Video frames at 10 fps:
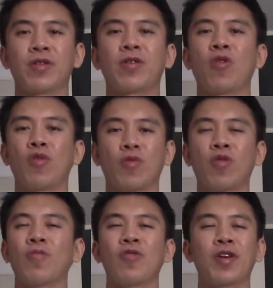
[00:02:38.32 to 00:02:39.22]

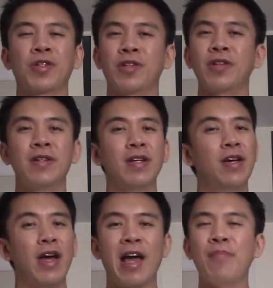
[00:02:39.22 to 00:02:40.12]
Corporation.
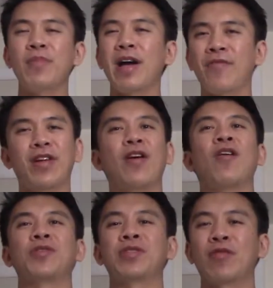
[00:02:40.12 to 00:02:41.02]
I'm having a
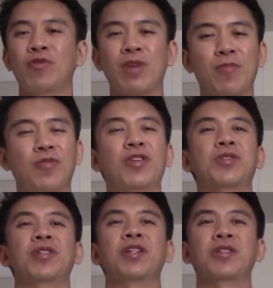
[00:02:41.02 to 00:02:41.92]
hard time with my
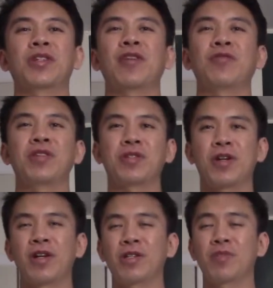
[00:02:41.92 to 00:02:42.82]
pronunciation nowadays,
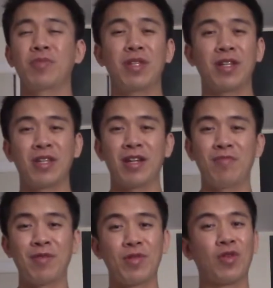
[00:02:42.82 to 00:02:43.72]
guys, but then
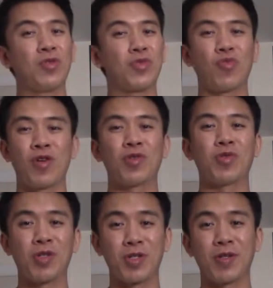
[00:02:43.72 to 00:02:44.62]
again, maybe those words
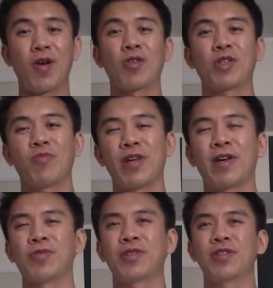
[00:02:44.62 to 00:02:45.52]
are just hard to
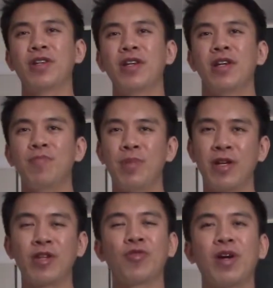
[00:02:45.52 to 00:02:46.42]
pronounce. But
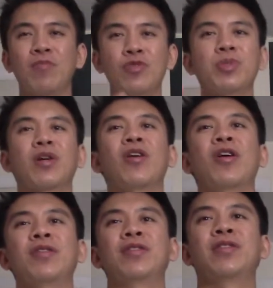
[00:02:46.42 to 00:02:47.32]
anyway, moving on.